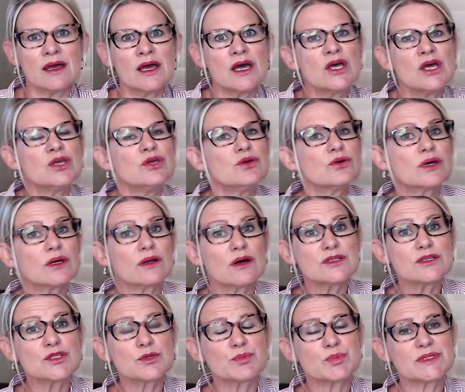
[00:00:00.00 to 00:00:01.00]
You can
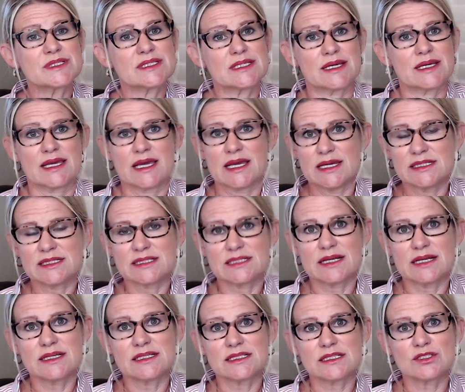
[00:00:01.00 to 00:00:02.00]
also present case
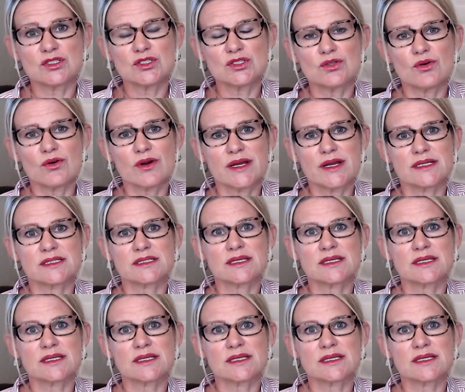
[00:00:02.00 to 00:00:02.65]
studies and stories